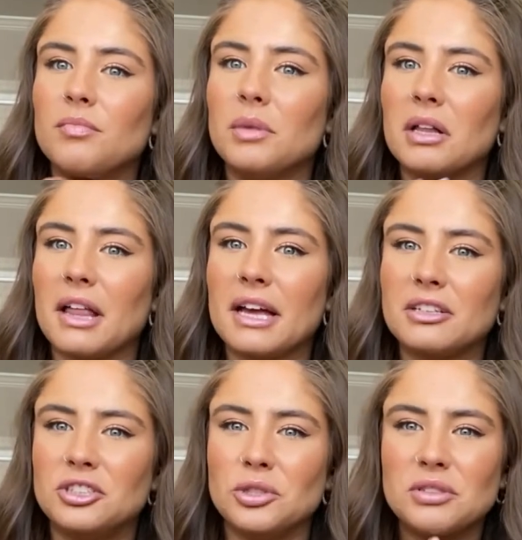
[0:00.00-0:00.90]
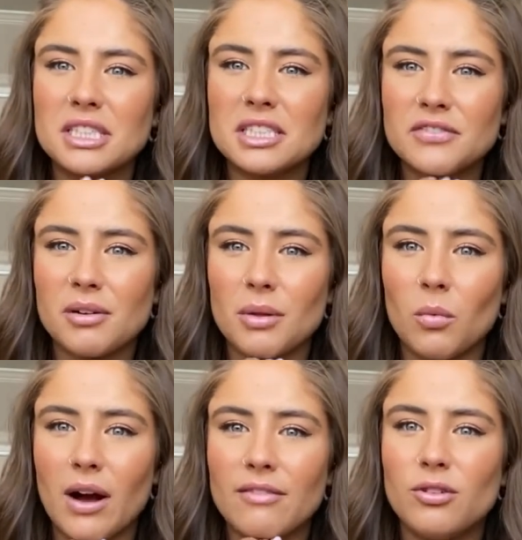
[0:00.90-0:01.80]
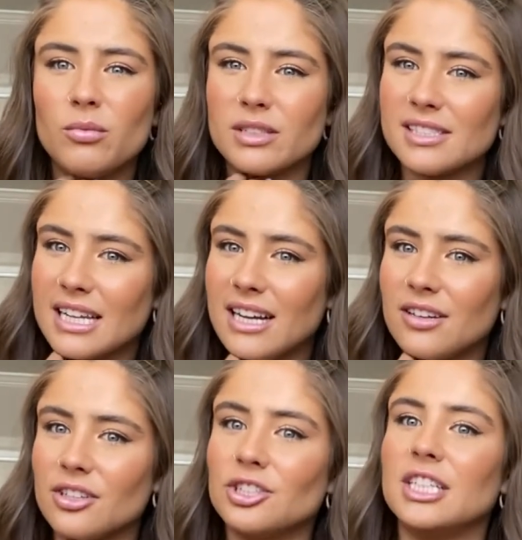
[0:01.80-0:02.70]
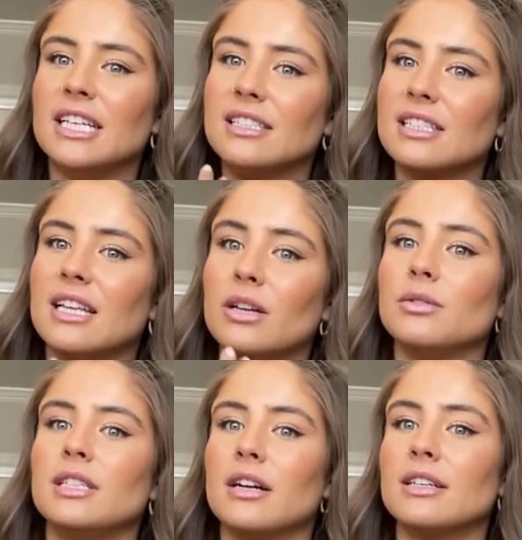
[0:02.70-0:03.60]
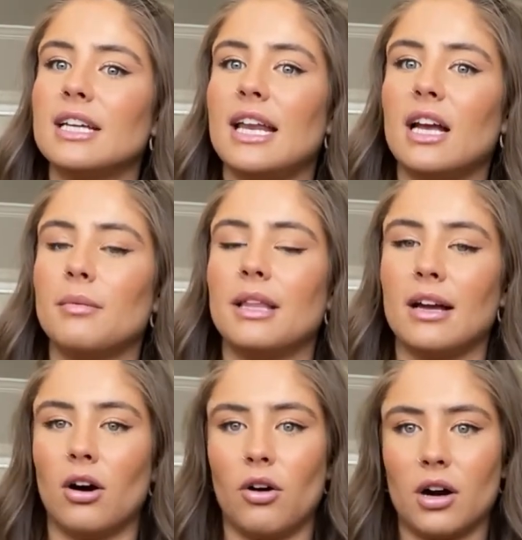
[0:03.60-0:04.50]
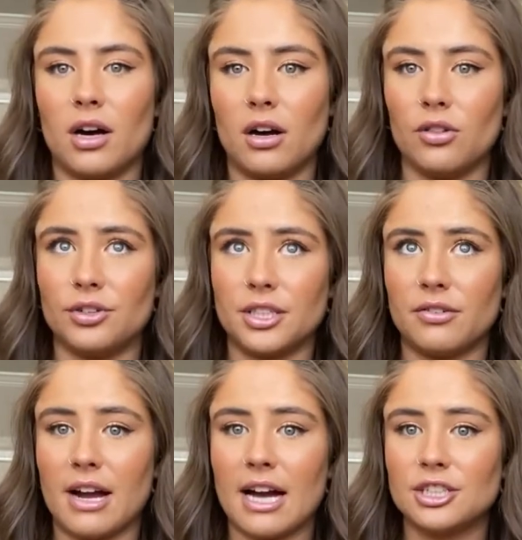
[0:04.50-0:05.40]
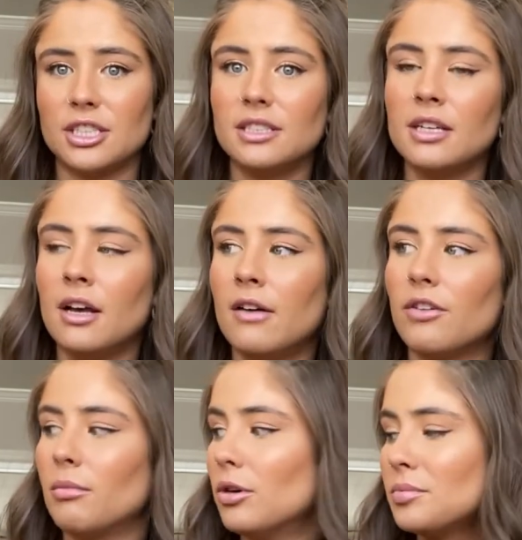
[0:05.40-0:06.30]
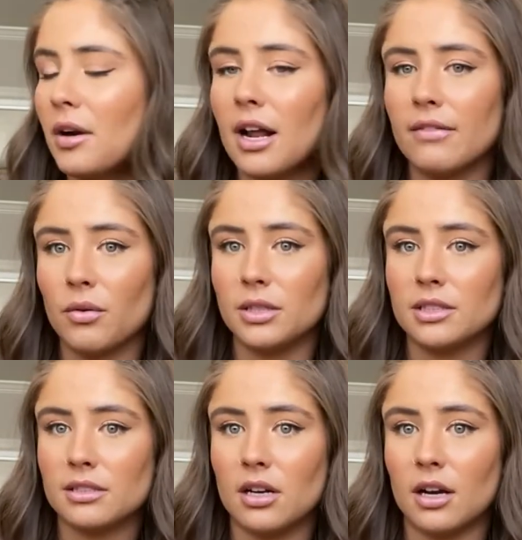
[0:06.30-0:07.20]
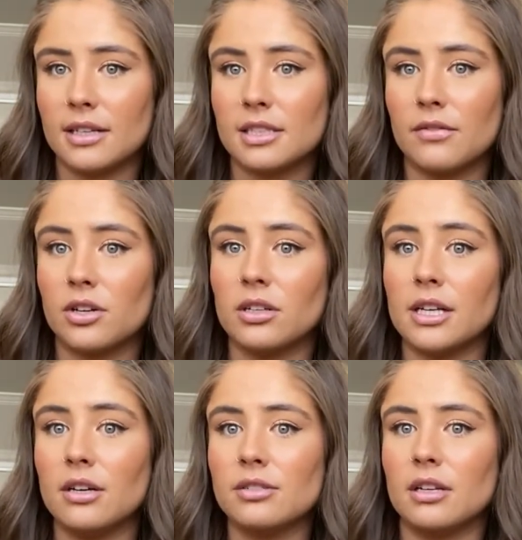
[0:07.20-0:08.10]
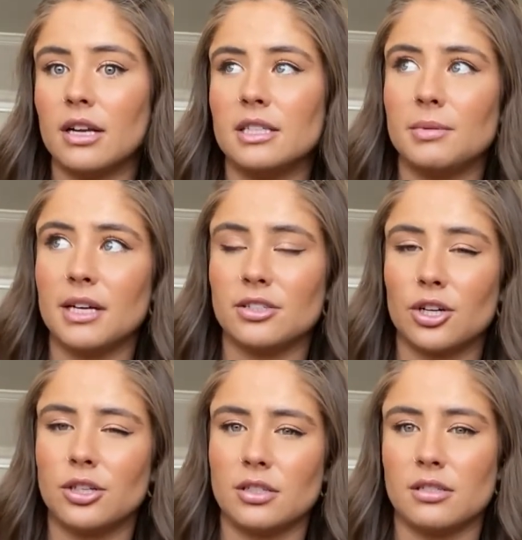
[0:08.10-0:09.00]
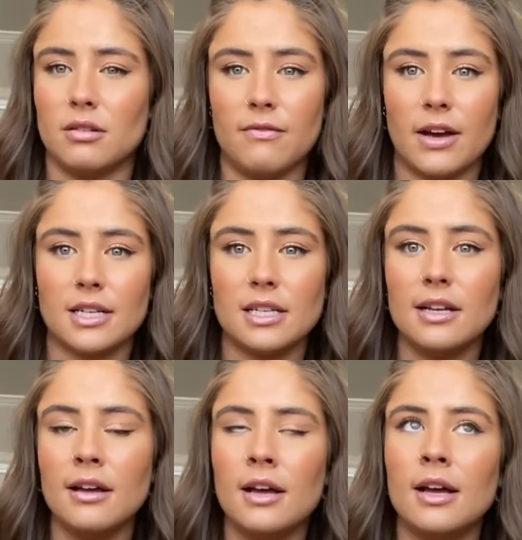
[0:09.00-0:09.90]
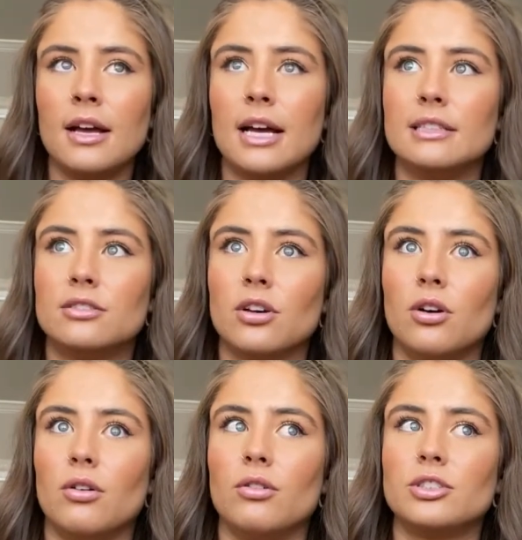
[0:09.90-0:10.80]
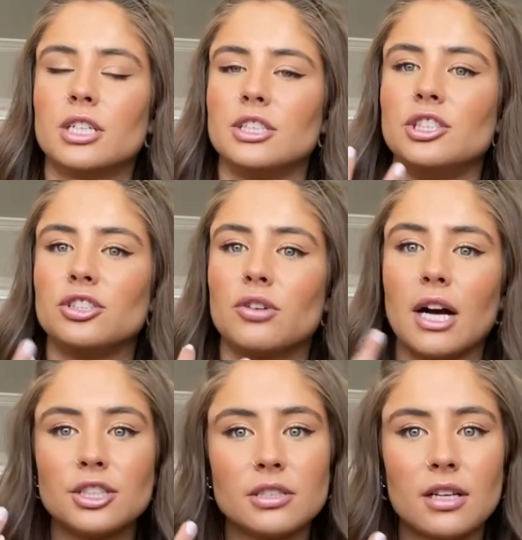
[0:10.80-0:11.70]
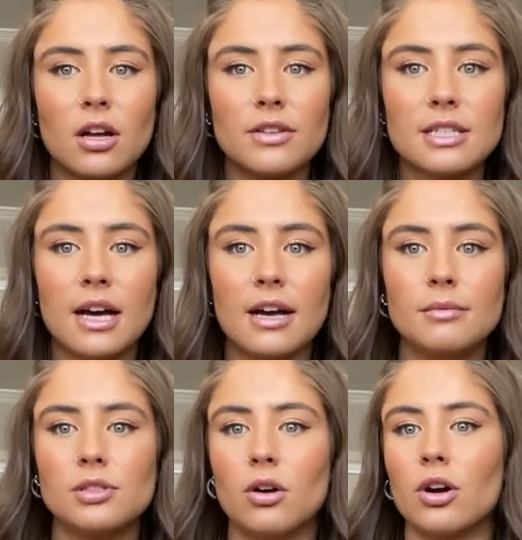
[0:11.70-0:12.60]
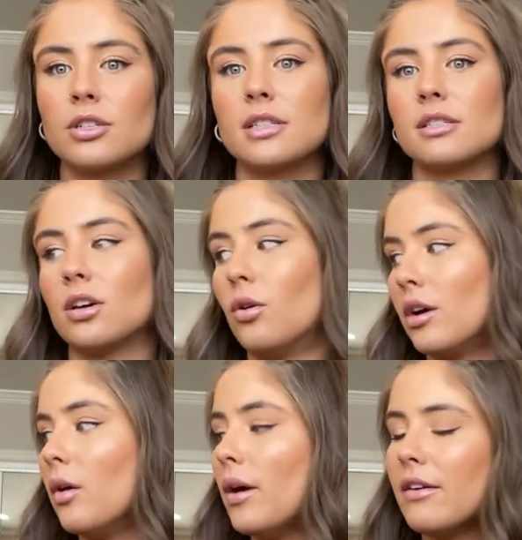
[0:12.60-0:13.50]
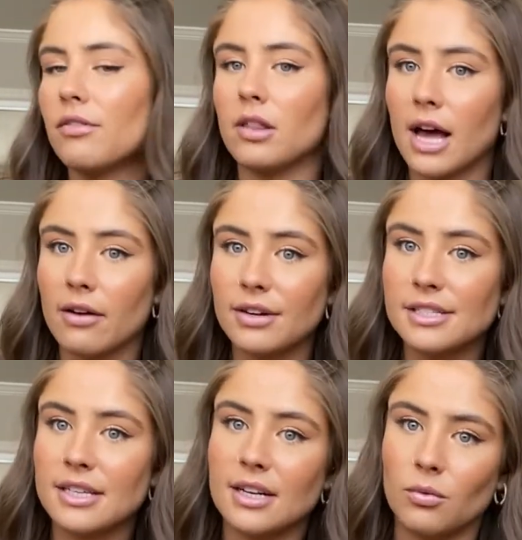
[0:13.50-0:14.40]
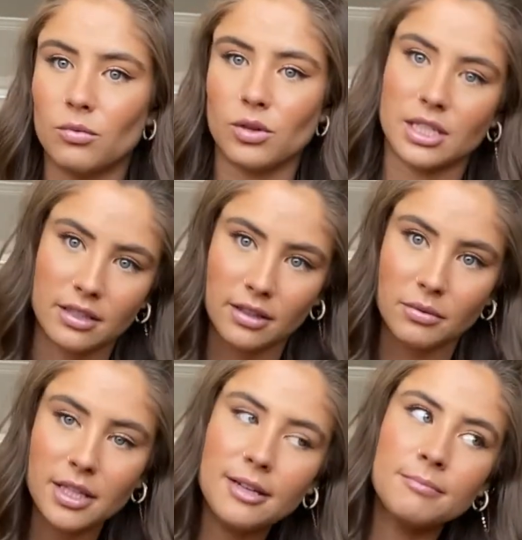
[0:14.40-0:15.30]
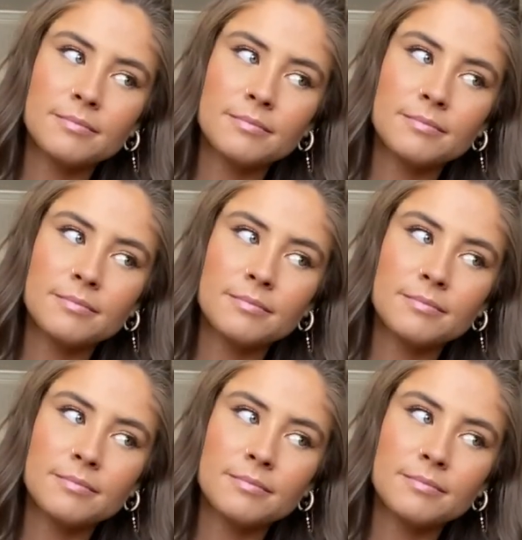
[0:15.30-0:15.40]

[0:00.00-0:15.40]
like juices from the wet food was sitting on their chins, and then it was irritating them, and they all got allergic reactions. For the most part, everyone's is gone except for Cleo's, and it's because hers is infected. And so, because she scratches it all the time, so hers isn't going away for that reason, and we're dealing with it.